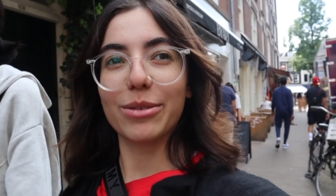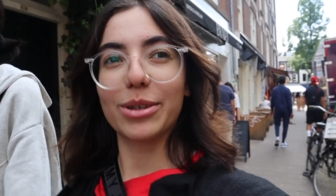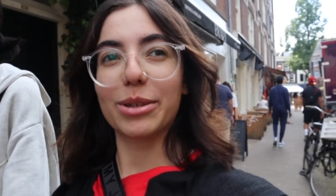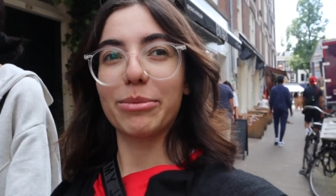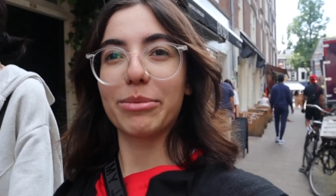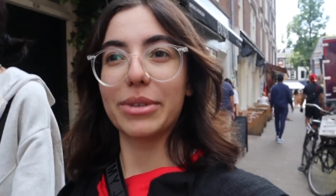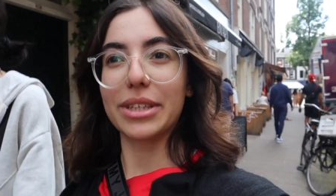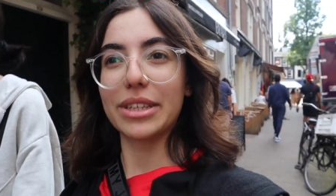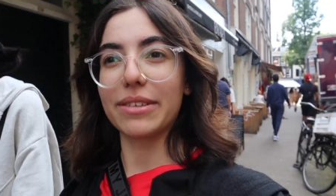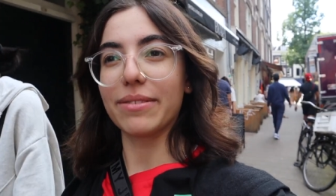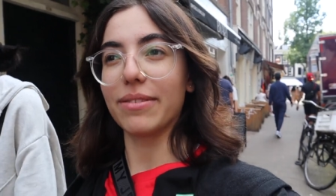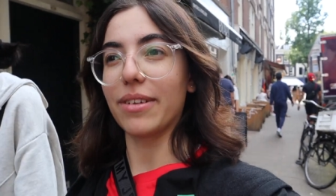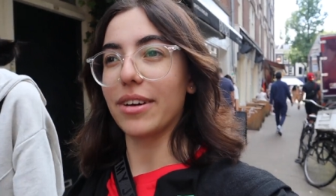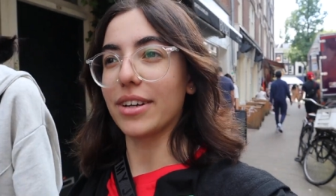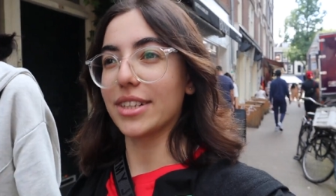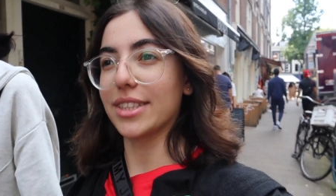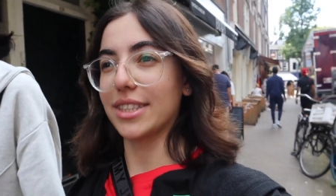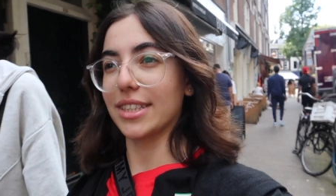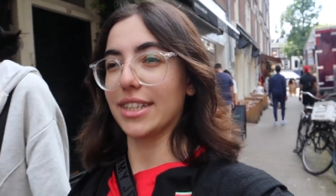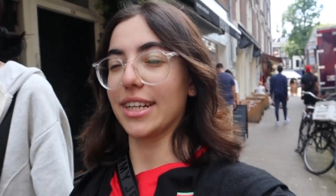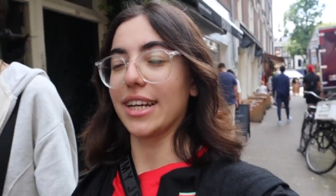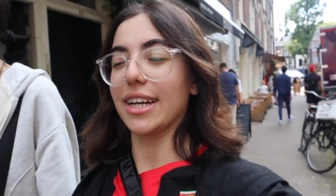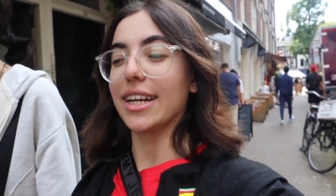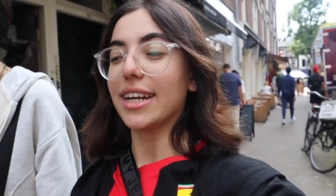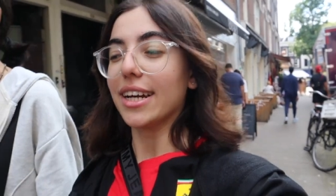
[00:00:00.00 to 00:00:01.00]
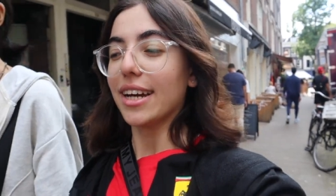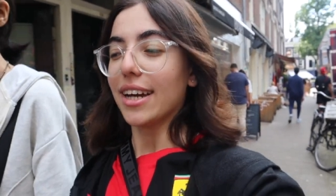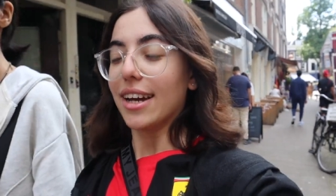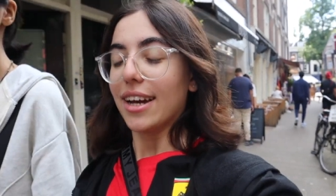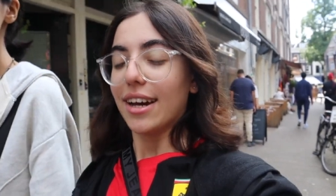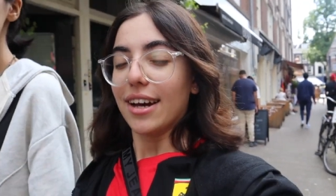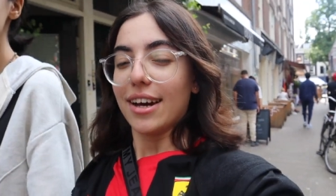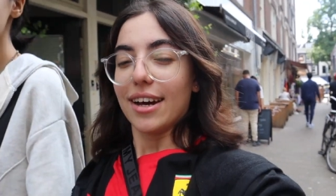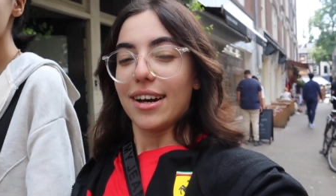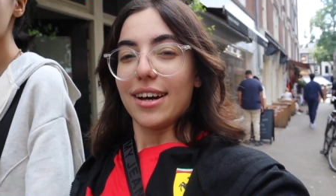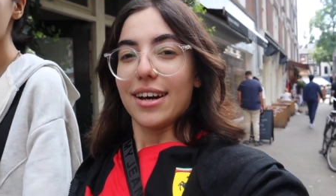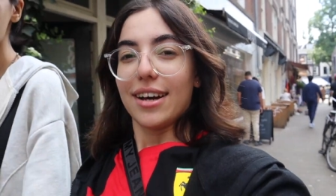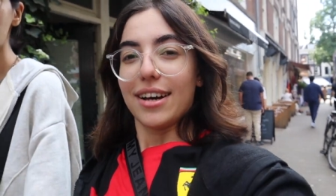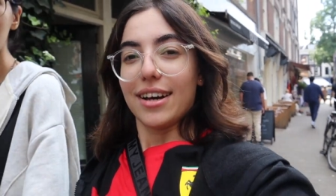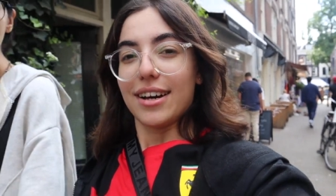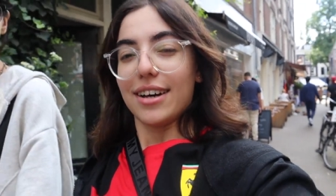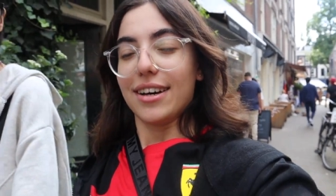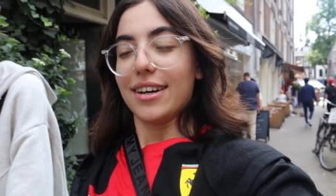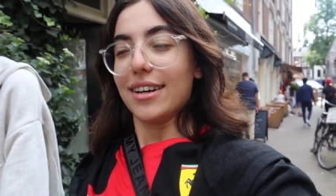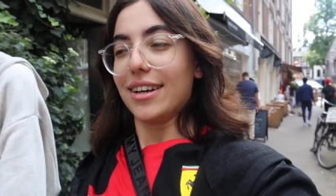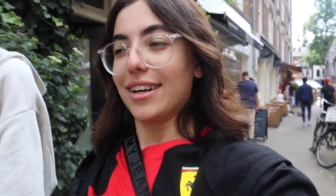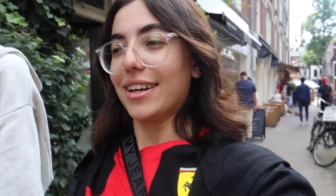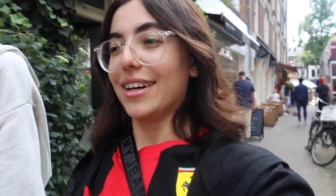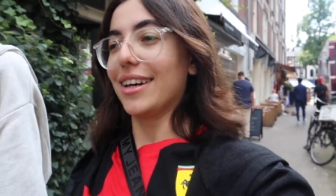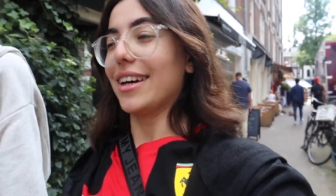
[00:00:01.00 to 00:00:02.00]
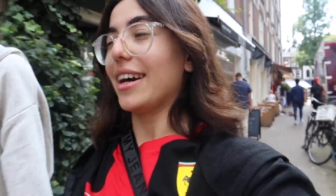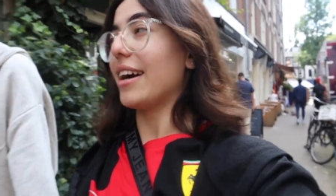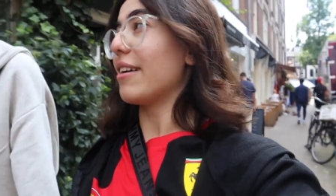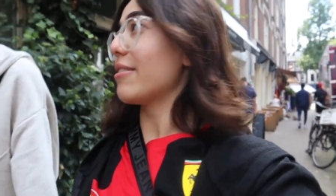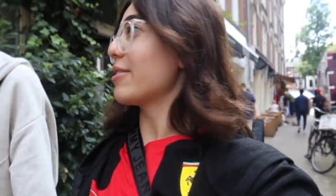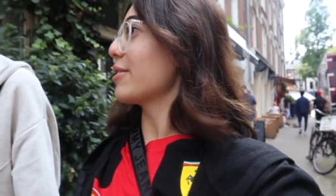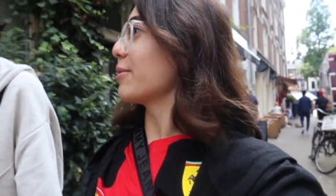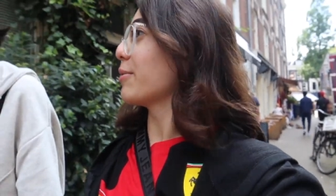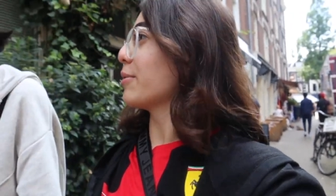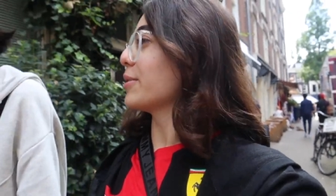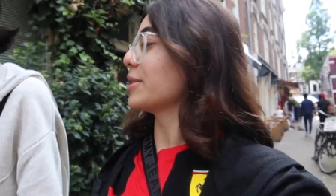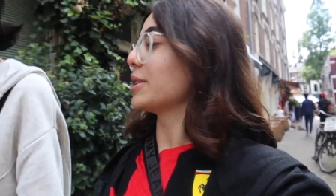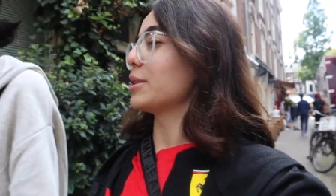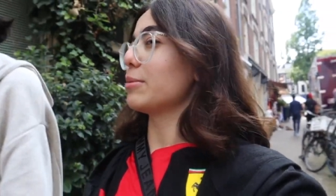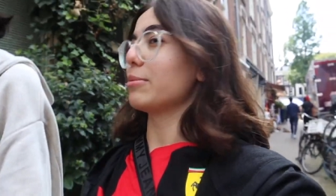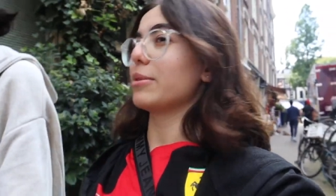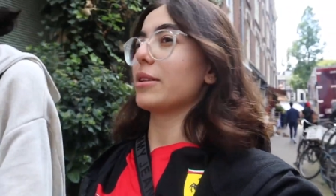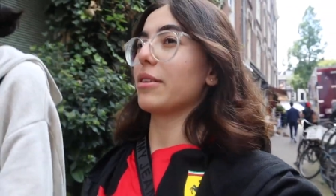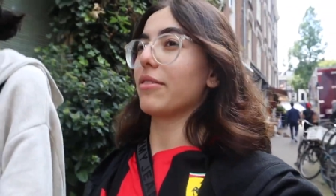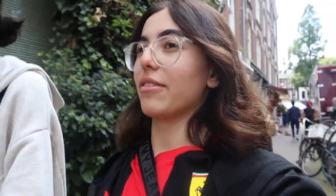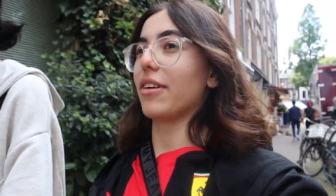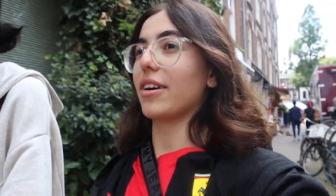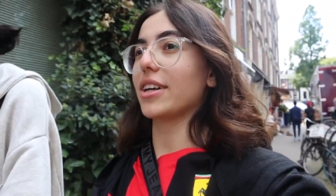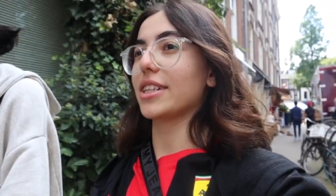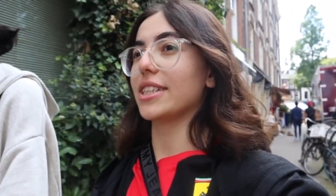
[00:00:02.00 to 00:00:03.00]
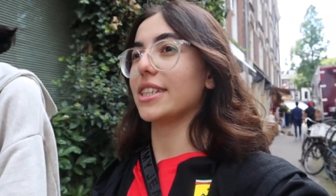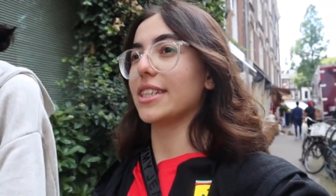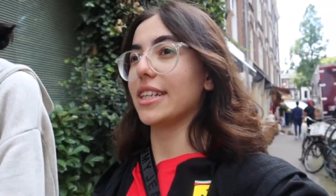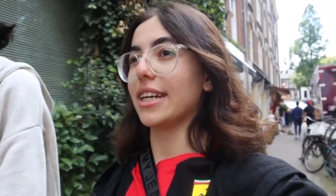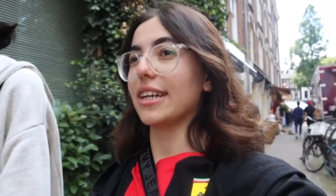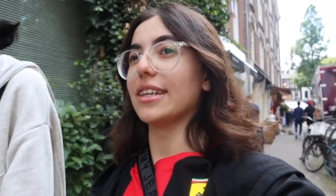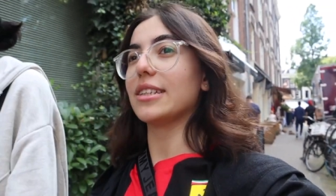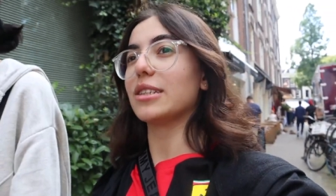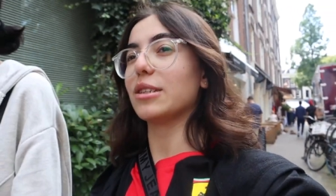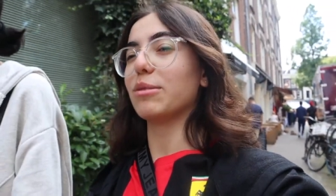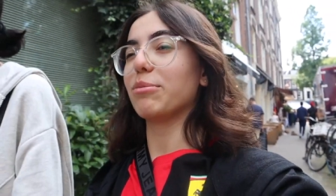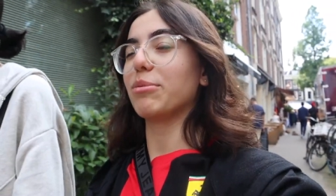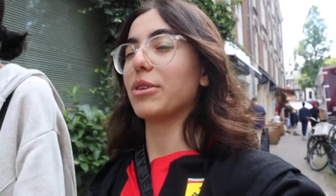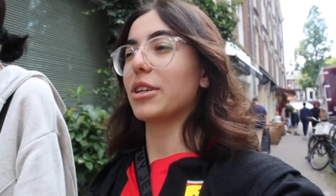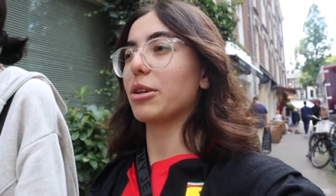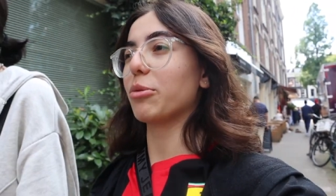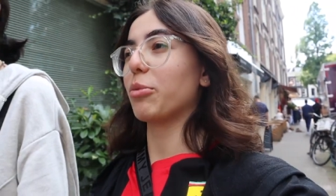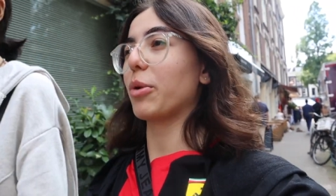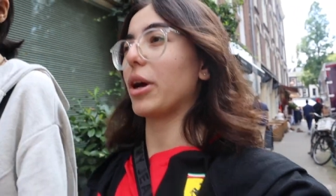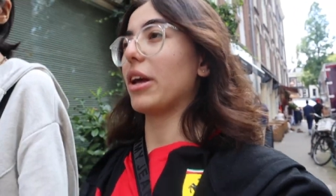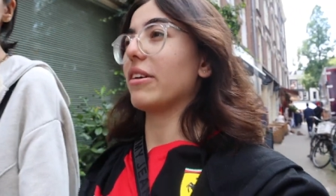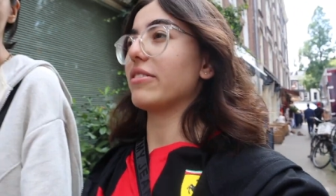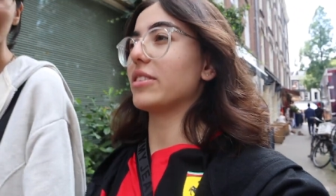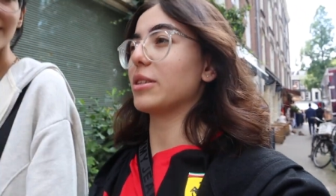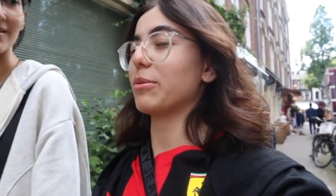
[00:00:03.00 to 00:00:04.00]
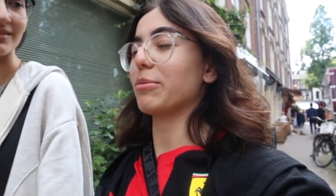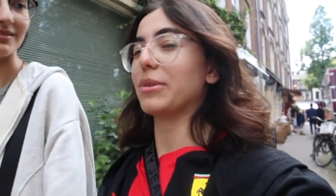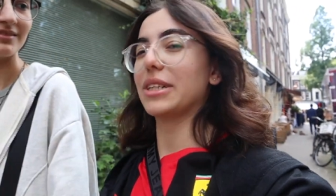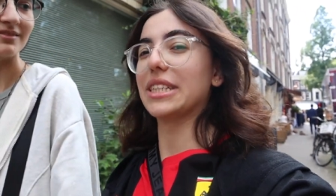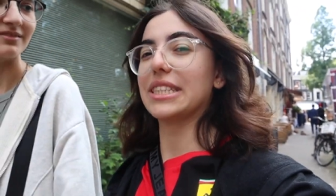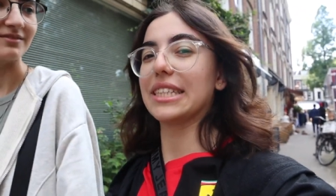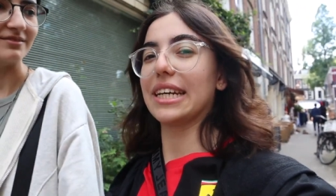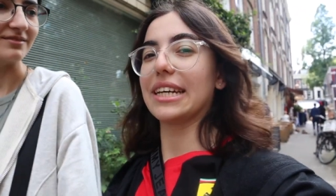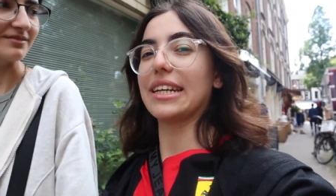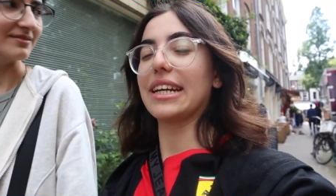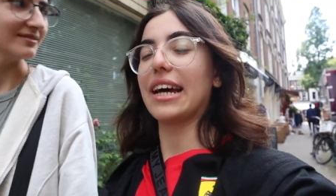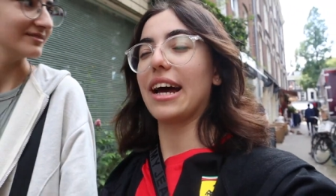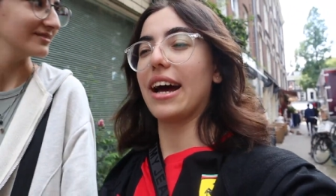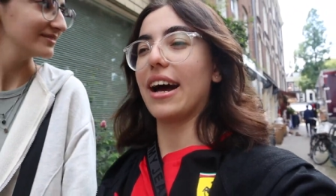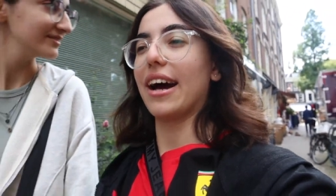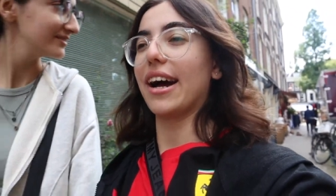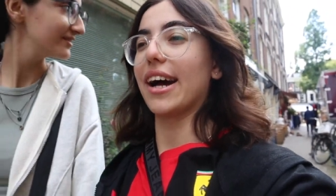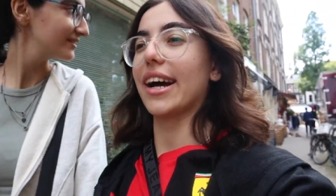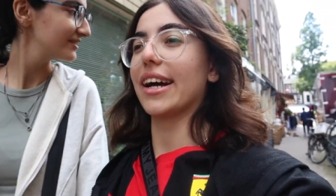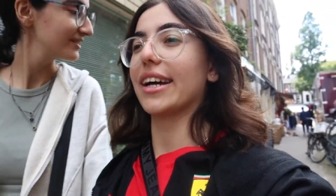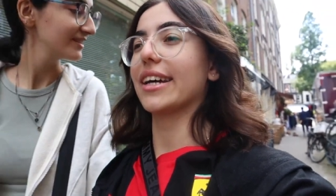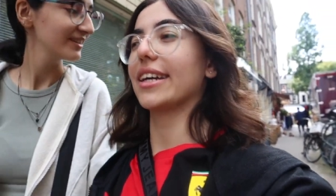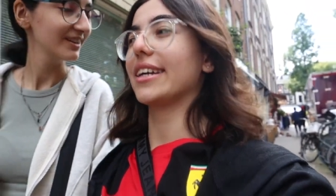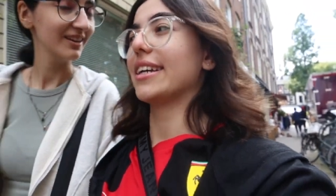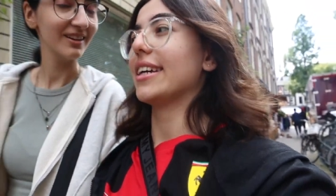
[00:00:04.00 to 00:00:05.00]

want to be in the vlog today? Huh? Everyone wants to be in the vlog today. Somebody waved. Somebody said hi.